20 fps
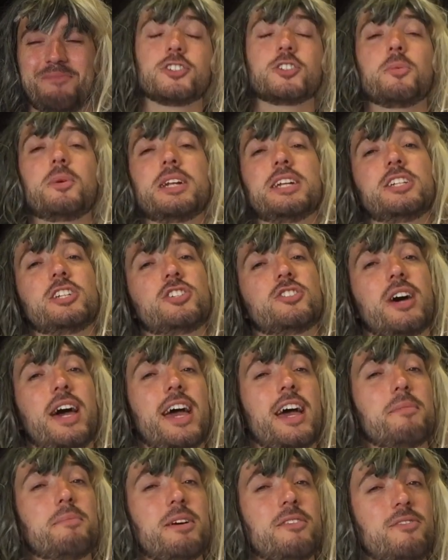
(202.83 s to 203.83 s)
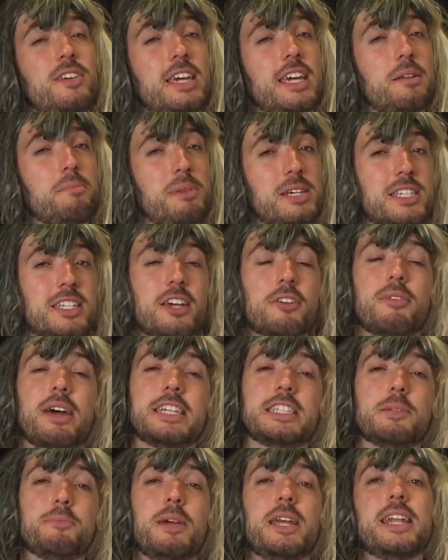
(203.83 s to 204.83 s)
I also wanted to try out my vegan biscuit
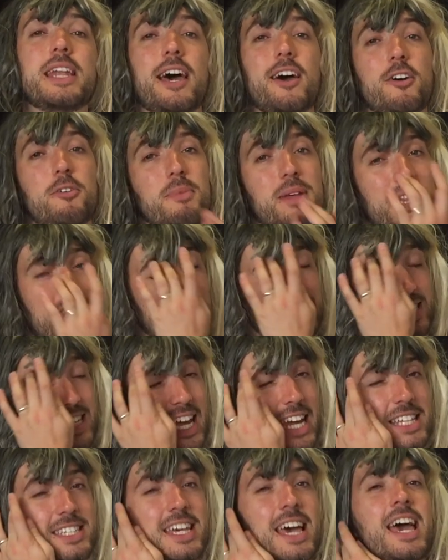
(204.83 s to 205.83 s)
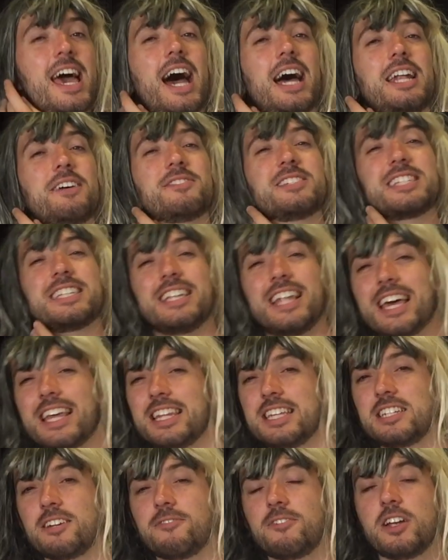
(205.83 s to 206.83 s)
recipe. Now I'm in the States and have
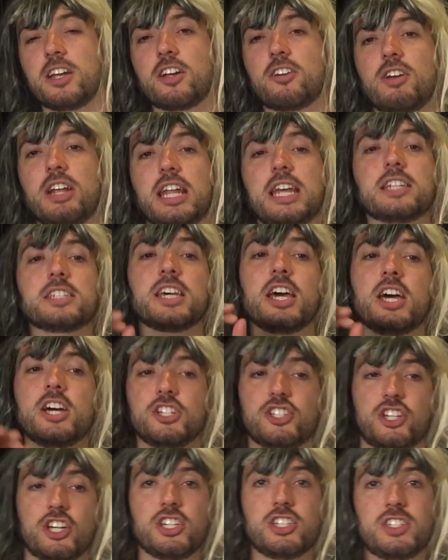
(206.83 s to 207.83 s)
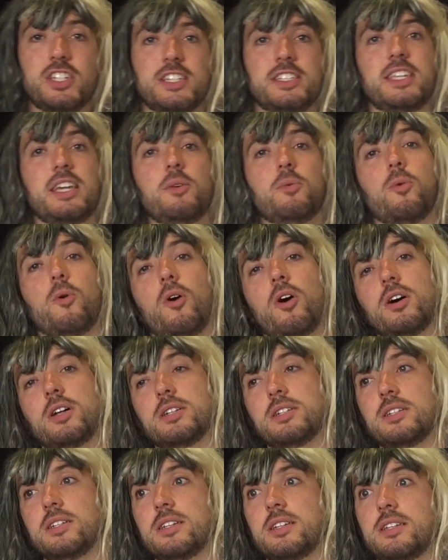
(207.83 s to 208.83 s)
slightly different ingredients just to see what
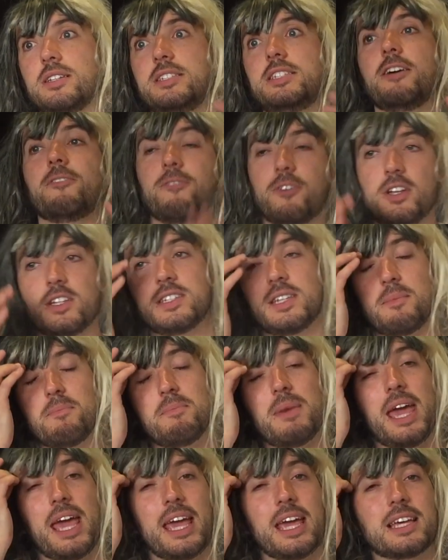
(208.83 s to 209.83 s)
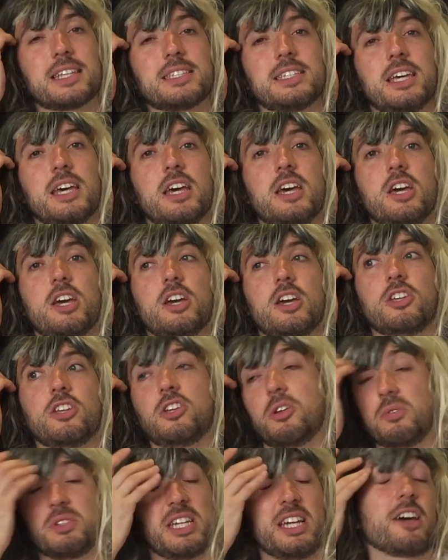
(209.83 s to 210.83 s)
difference it makes
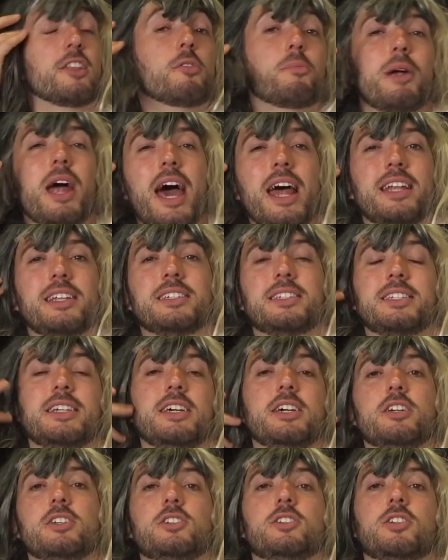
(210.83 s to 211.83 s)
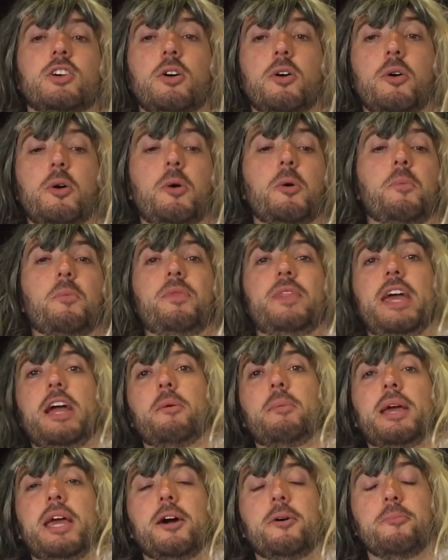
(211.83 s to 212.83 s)
using other brands. So
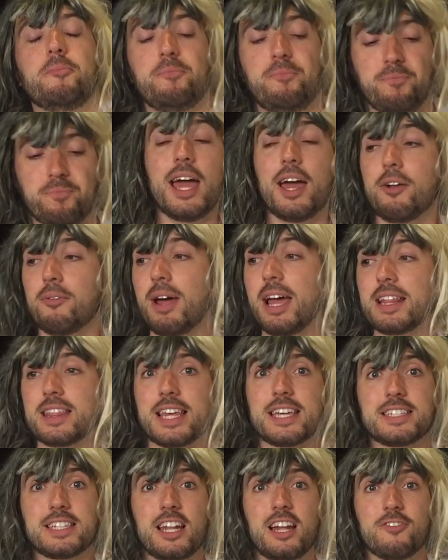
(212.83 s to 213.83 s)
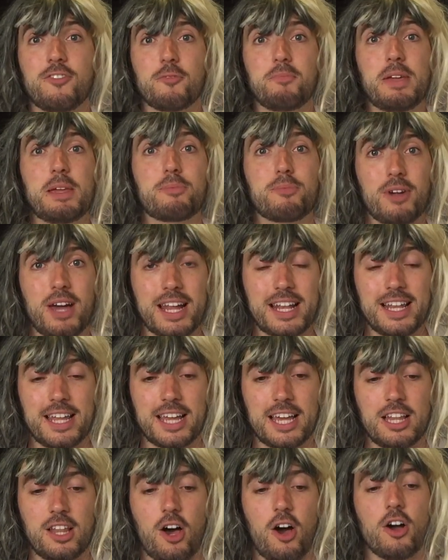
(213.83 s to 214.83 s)
there we go. Right, that's enough of me
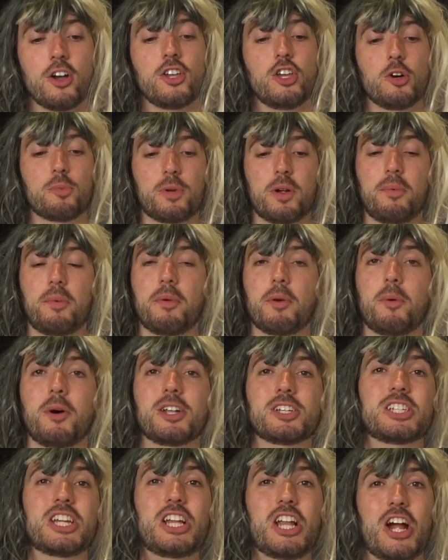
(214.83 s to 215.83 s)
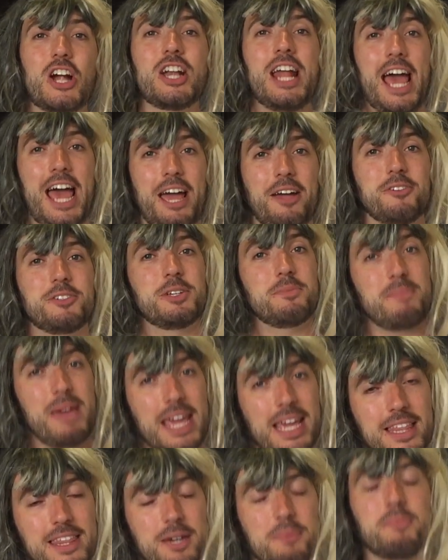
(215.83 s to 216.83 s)
prattling along. You'll probably want to learn how to
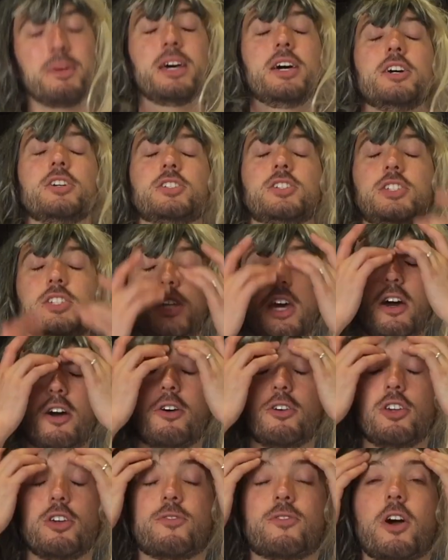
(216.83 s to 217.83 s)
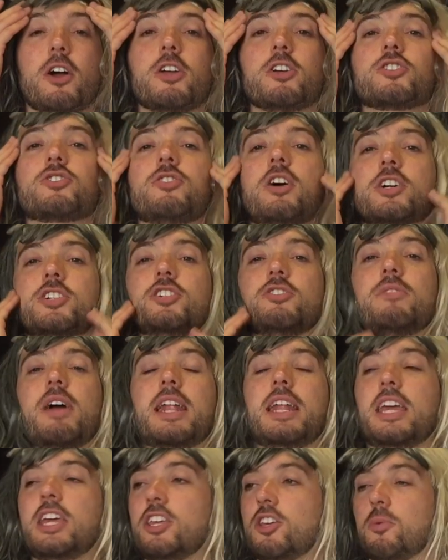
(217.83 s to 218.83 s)
make them. So you've got your structure
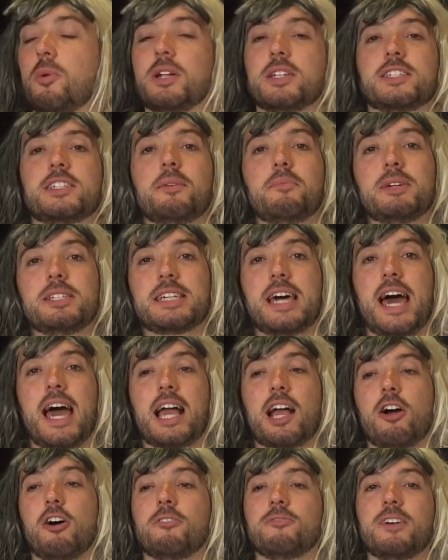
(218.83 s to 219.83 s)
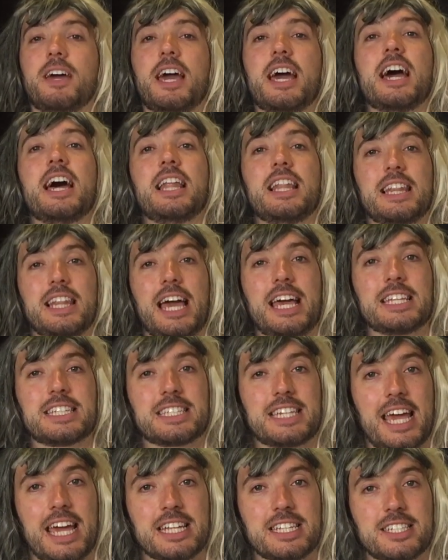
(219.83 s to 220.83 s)
ready, you want something to hang off it.
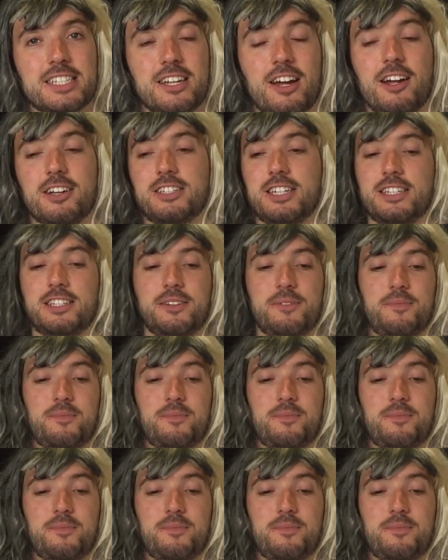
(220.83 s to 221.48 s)
Let's get started.